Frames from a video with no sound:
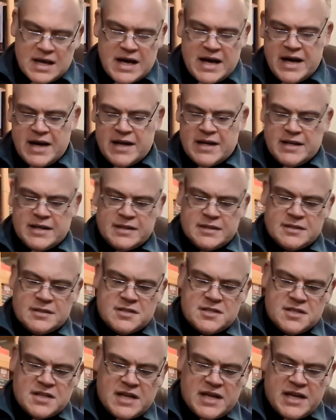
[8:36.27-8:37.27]

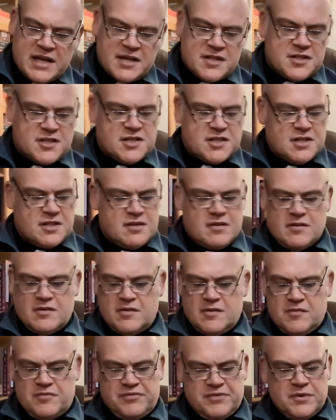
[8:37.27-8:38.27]
And it's
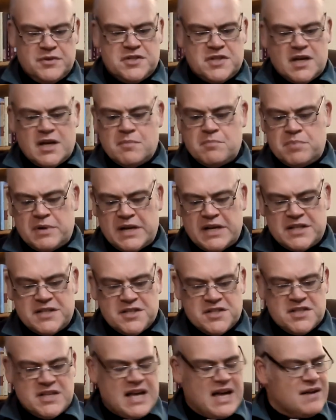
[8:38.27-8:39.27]
fruity, but it
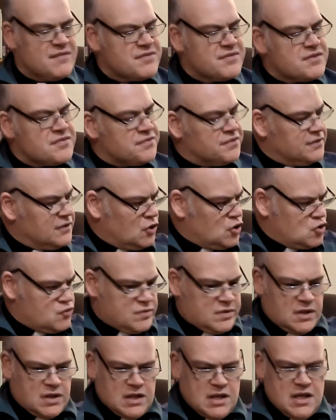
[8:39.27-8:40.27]
doesn't have the
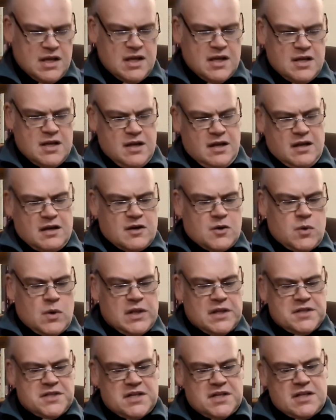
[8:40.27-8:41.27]
floral
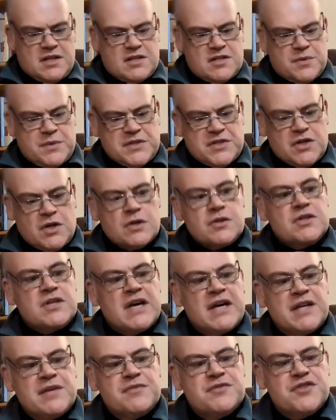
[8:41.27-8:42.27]
quality. So it's got
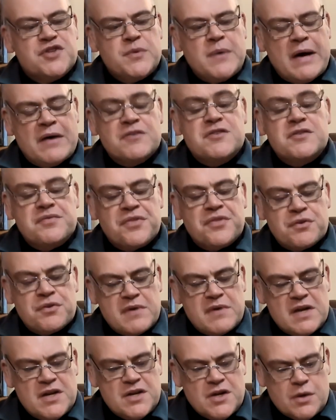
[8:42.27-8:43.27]
kind of 2 out of
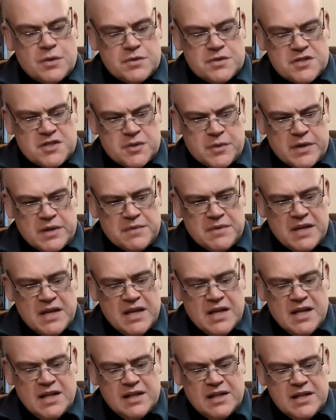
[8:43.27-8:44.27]
3 notes to it.
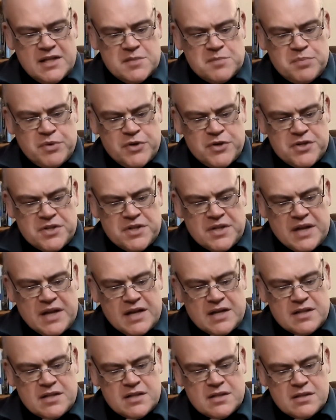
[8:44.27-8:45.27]
Let's push
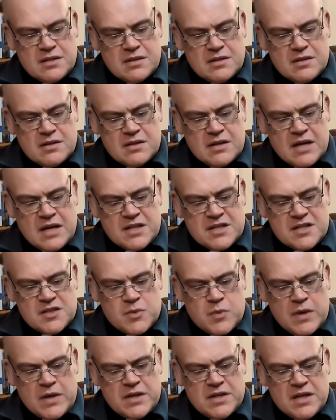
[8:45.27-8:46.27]
that. That's
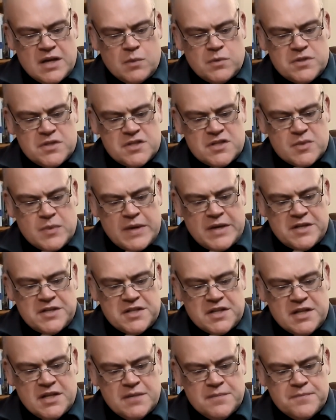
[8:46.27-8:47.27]
20. That was
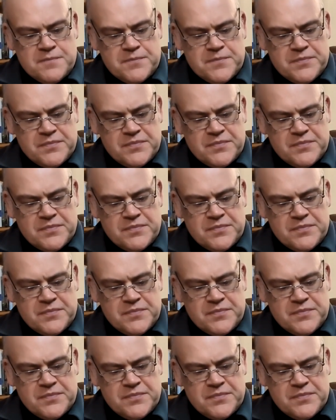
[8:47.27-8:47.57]
20.